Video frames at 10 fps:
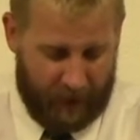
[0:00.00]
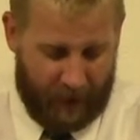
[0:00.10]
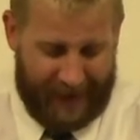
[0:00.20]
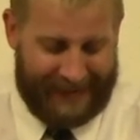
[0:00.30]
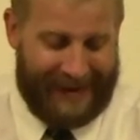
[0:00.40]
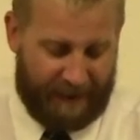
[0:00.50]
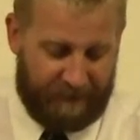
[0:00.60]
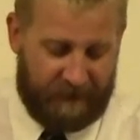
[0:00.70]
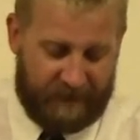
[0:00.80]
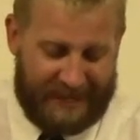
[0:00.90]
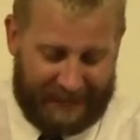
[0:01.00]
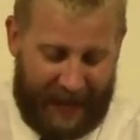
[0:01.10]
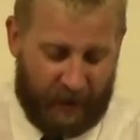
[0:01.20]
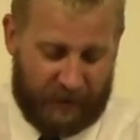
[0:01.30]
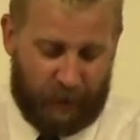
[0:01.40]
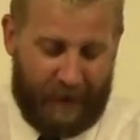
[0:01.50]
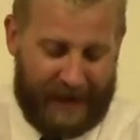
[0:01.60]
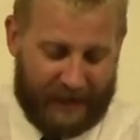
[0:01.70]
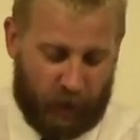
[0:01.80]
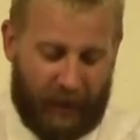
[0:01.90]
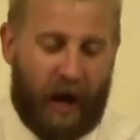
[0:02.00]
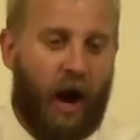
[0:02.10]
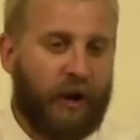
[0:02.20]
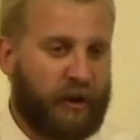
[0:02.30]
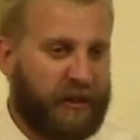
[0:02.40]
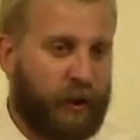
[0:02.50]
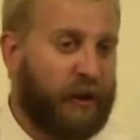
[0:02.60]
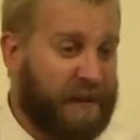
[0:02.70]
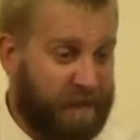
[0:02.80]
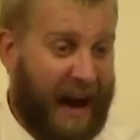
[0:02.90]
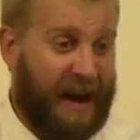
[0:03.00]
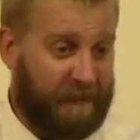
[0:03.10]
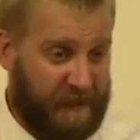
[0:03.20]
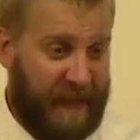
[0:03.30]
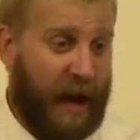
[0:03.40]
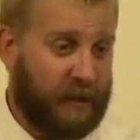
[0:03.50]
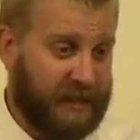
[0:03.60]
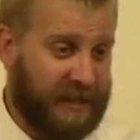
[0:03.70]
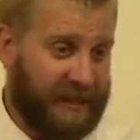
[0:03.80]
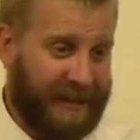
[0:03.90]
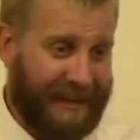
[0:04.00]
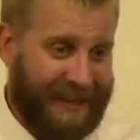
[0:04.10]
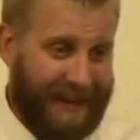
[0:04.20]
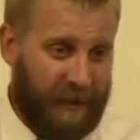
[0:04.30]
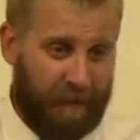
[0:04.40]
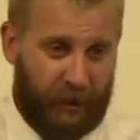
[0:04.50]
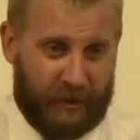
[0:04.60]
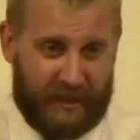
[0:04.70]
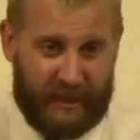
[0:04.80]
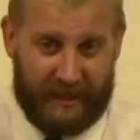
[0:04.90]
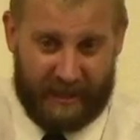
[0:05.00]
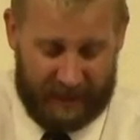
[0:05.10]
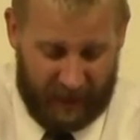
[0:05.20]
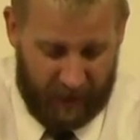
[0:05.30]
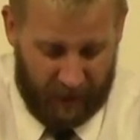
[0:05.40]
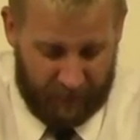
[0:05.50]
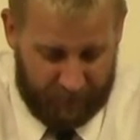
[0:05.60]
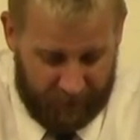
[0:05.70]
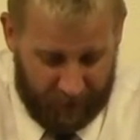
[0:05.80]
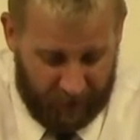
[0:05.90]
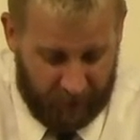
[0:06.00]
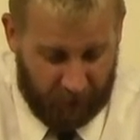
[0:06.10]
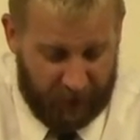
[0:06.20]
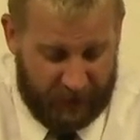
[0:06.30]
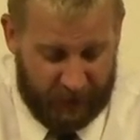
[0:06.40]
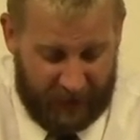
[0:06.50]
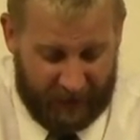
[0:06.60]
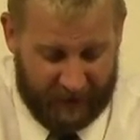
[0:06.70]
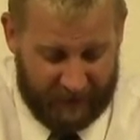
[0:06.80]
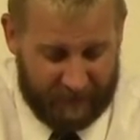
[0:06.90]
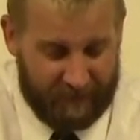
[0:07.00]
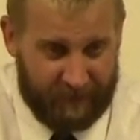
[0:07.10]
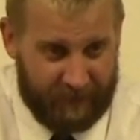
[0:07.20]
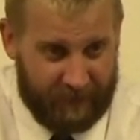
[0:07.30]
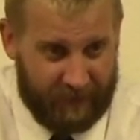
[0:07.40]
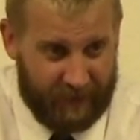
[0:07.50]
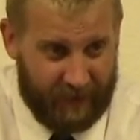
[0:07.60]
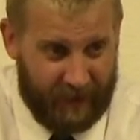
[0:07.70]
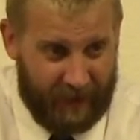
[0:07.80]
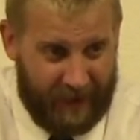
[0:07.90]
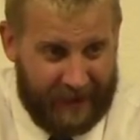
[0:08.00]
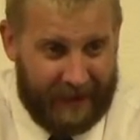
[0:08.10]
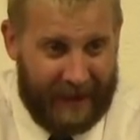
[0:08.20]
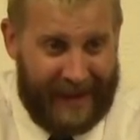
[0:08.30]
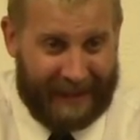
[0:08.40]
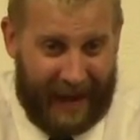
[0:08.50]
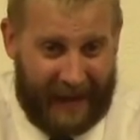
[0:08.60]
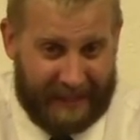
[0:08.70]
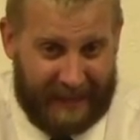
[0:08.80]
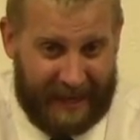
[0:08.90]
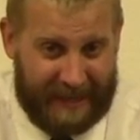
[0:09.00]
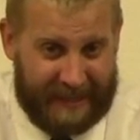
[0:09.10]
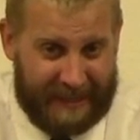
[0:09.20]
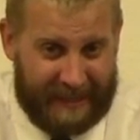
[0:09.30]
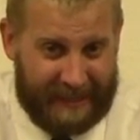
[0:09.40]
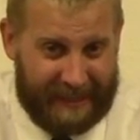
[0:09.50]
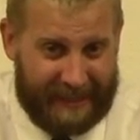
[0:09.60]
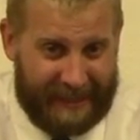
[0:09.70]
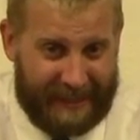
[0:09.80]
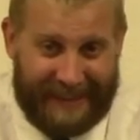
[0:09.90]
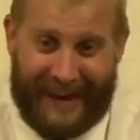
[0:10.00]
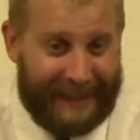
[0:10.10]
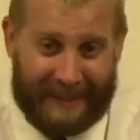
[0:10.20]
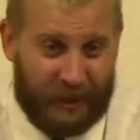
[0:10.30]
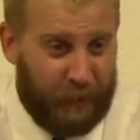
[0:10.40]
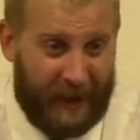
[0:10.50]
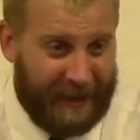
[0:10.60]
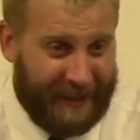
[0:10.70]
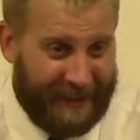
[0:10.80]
and then they had 15,000 remaining, so like 135,000 versus 32,000. And God says, yeah, that's too many.